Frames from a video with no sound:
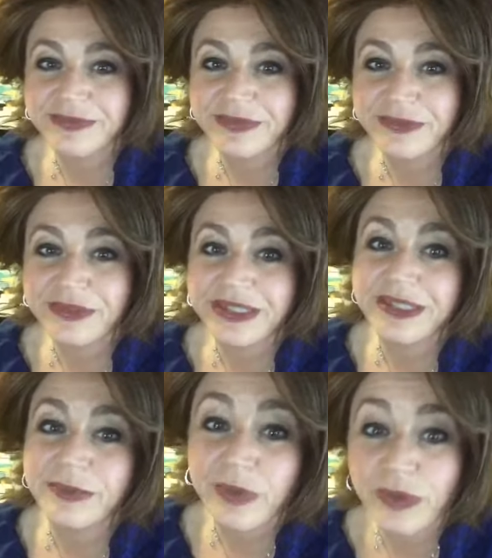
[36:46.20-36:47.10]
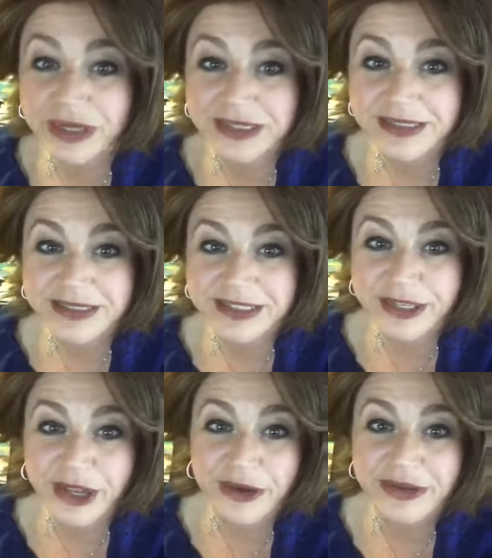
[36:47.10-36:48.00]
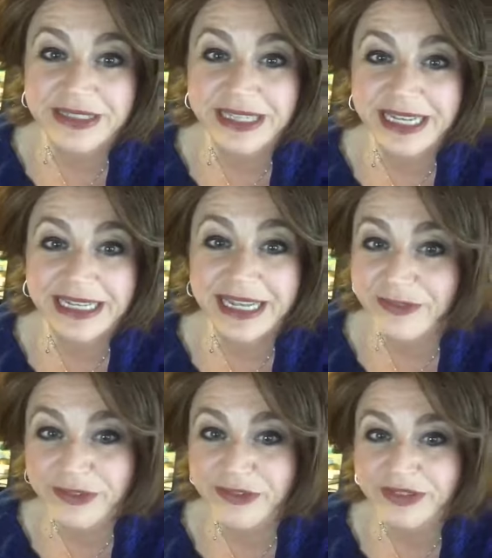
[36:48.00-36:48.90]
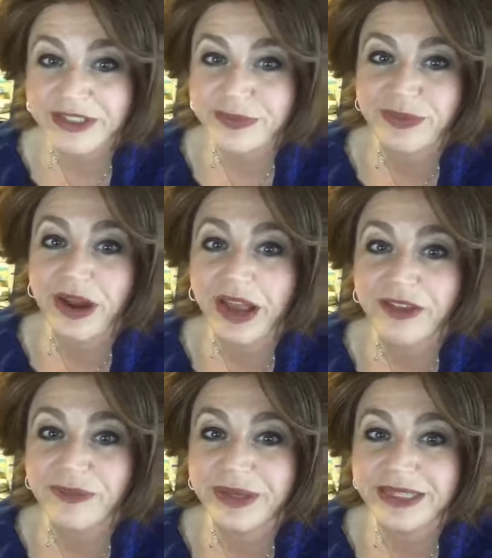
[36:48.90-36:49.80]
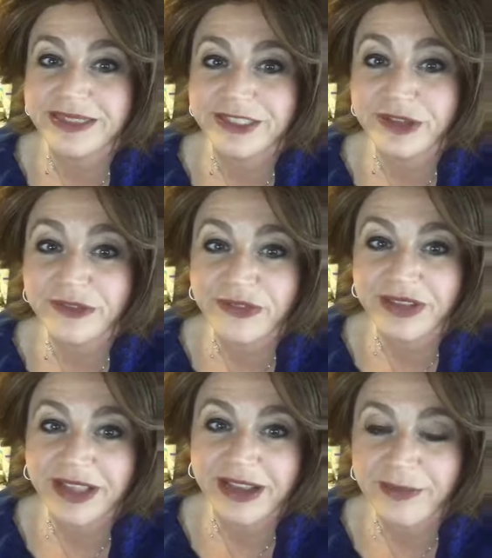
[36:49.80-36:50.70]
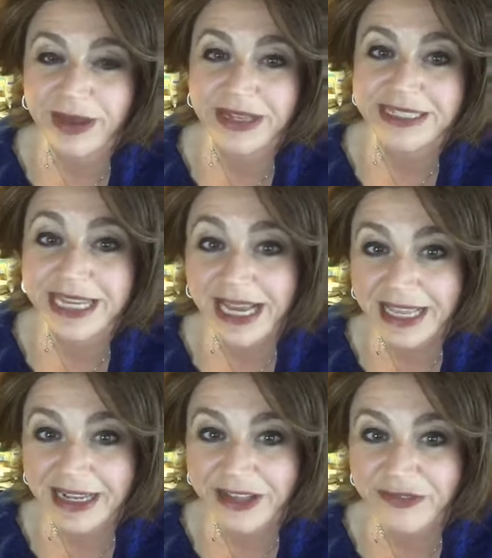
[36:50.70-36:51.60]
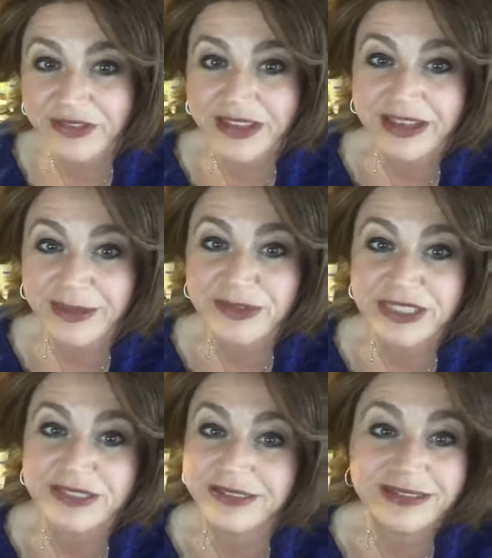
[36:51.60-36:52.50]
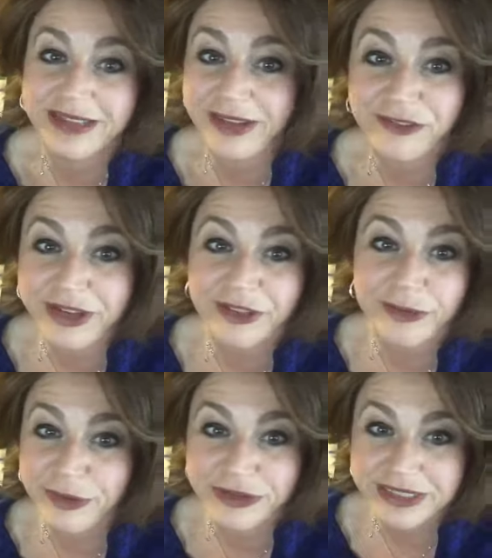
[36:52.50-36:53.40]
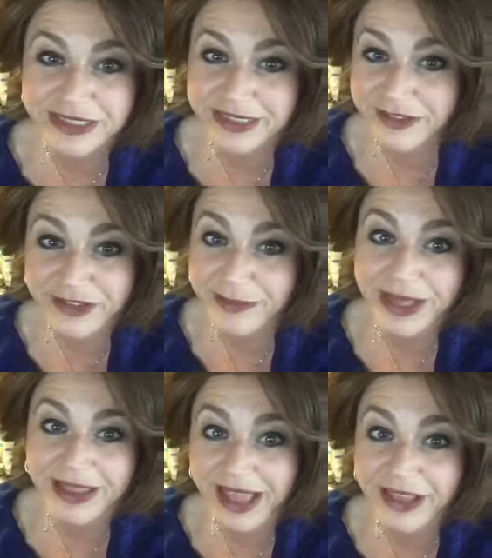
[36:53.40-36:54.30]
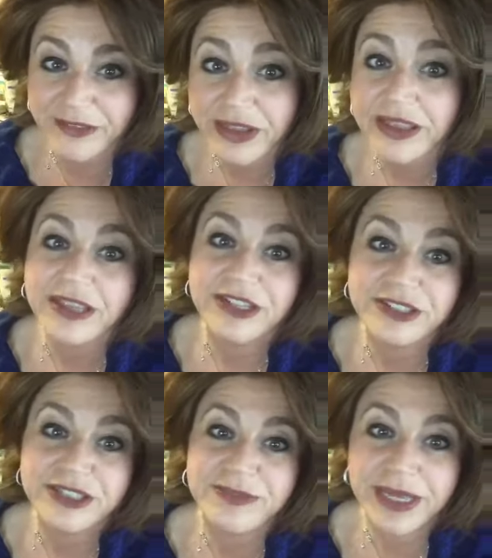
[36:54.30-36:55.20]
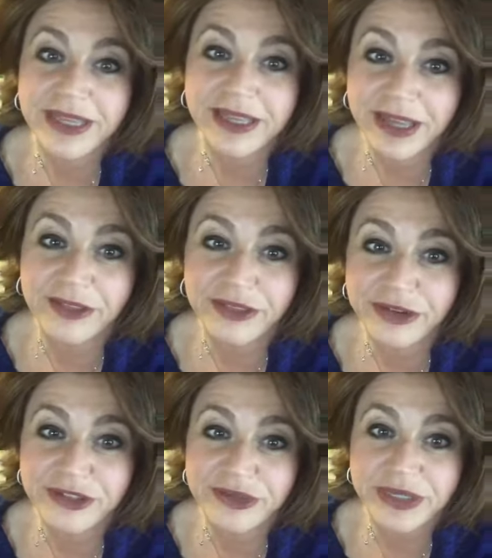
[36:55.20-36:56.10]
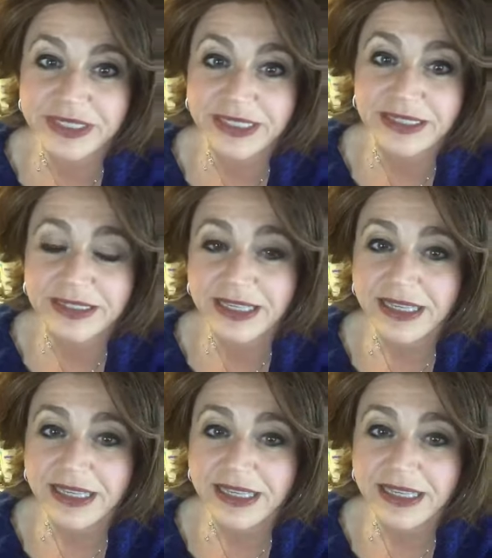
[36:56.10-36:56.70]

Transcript: really important to know, is that I never feel deprived because I don't feel like I'm on a diet. I feel like I'm just every other person living my life, just making healthier choices.